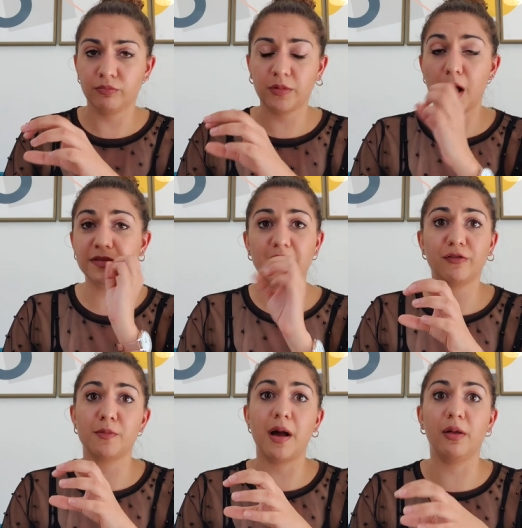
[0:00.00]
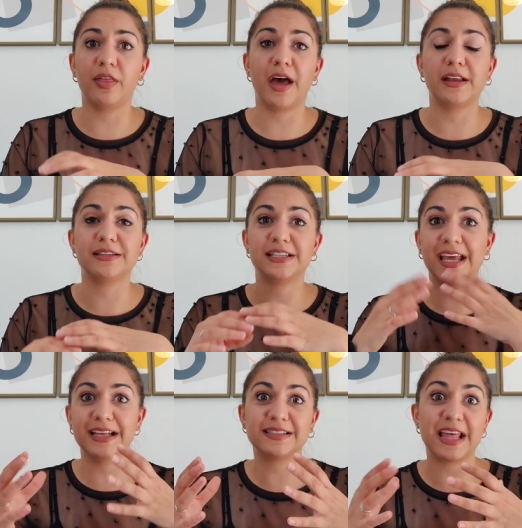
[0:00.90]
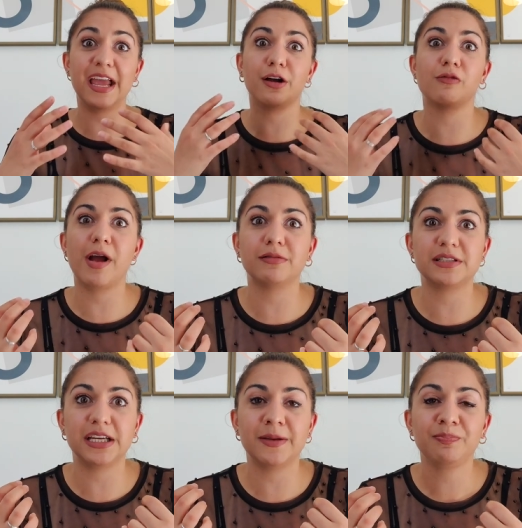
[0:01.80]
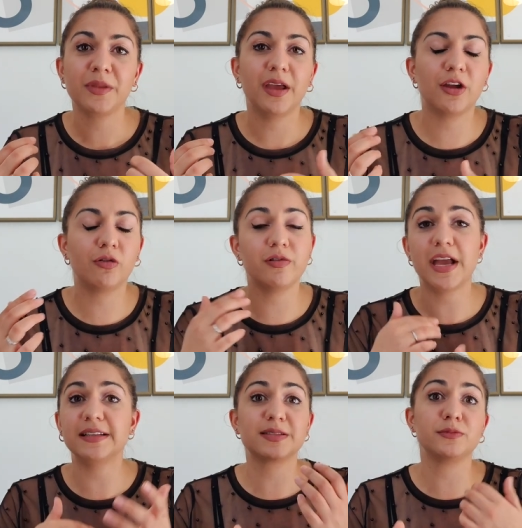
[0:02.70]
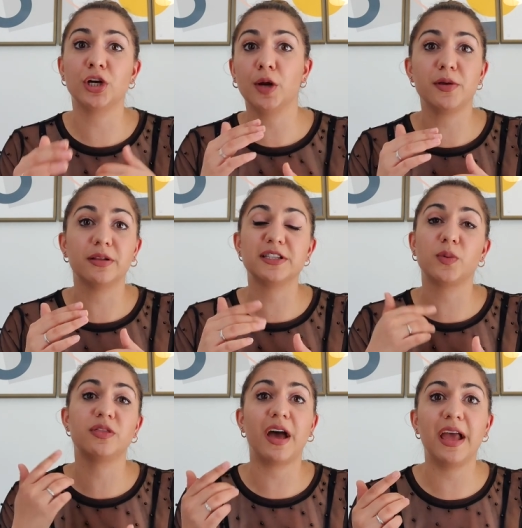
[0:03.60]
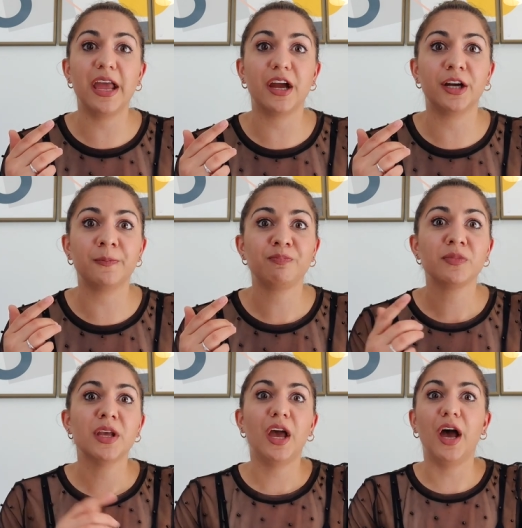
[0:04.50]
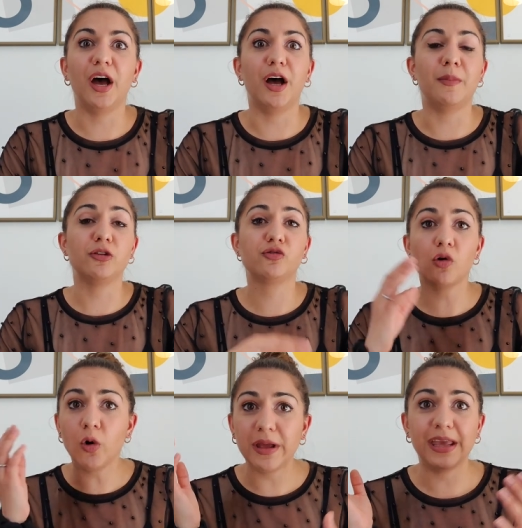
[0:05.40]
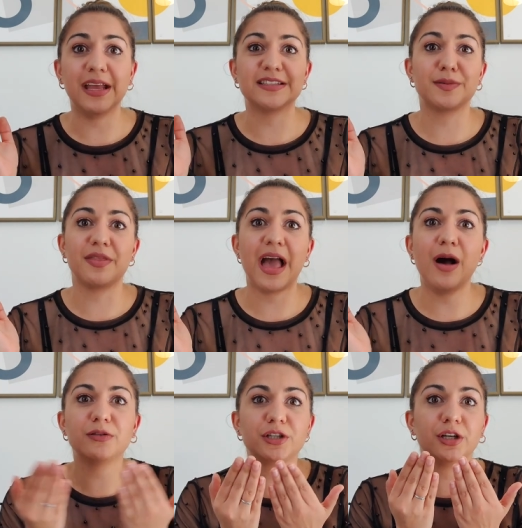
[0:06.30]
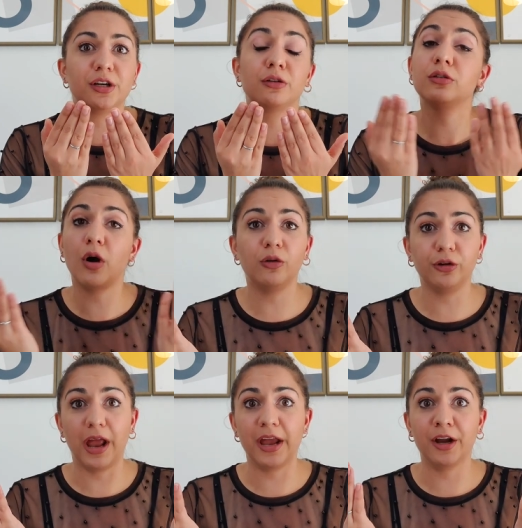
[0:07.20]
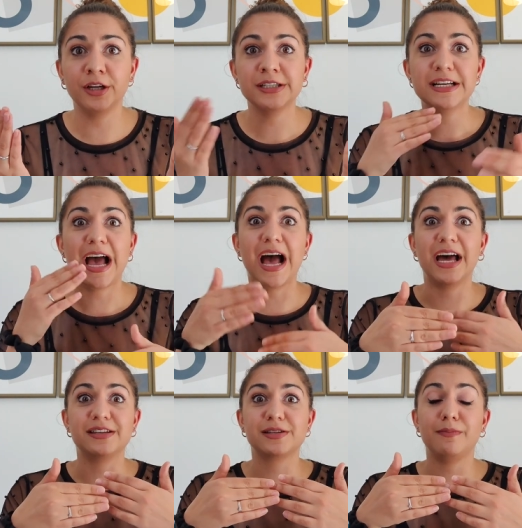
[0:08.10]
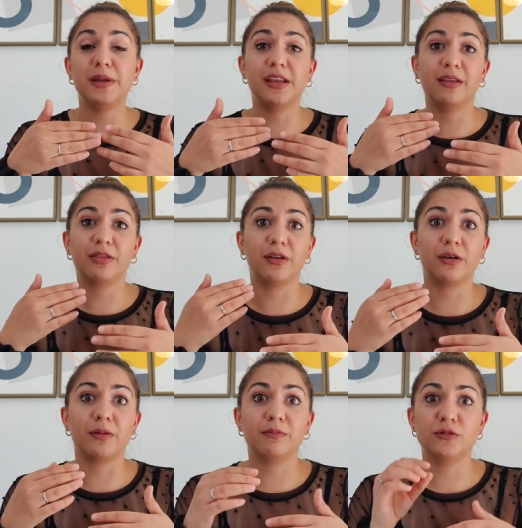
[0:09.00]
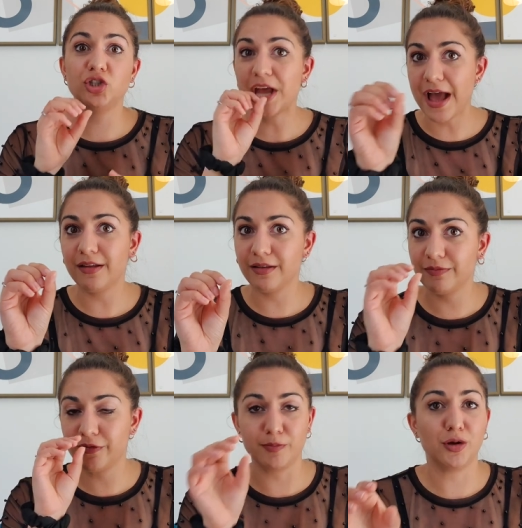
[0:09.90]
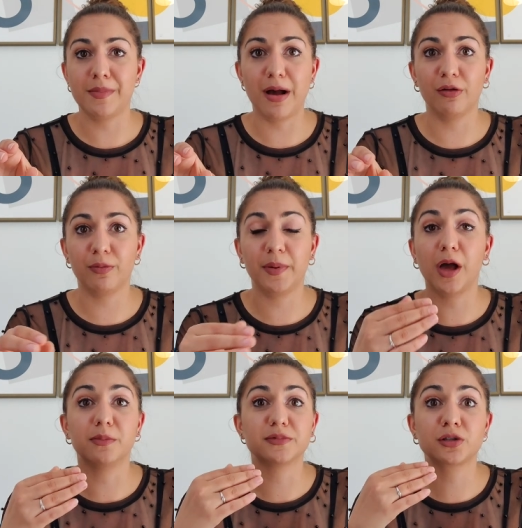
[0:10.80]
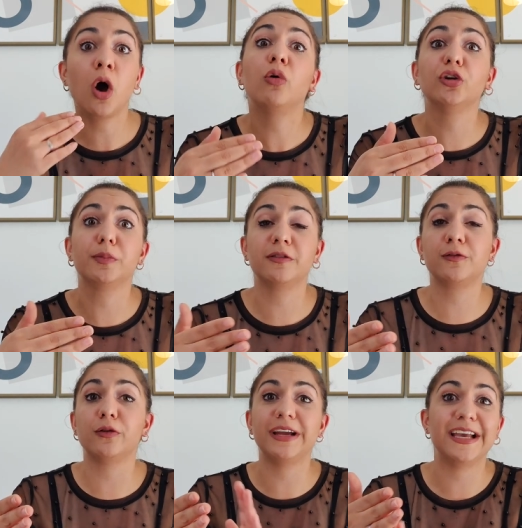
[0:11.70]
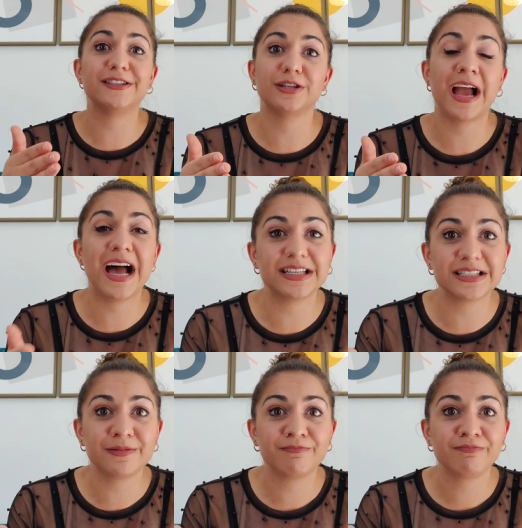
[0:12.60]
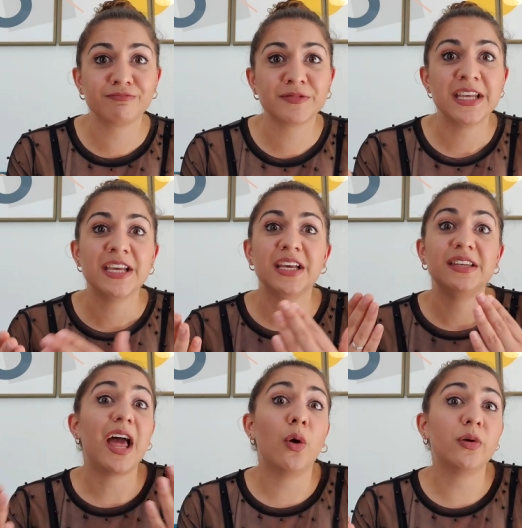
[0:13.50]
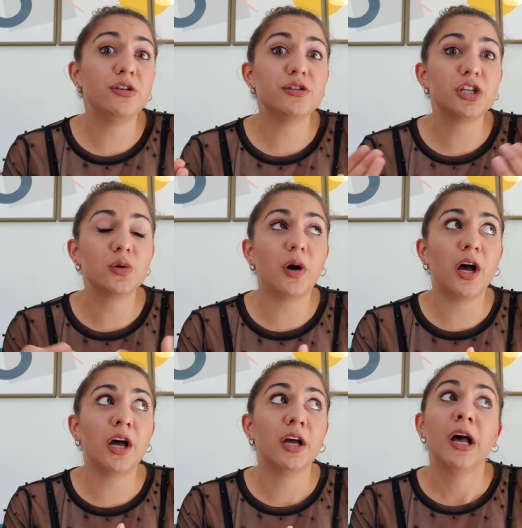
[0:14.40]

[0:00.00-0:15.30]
comes out of your mouth and hits the air around it, it creates some turbulence with that air. Um, drawing in some of the outer, colder air, and meaning the jet from your mouth becomes colder before it hits your hand. Now, when you do a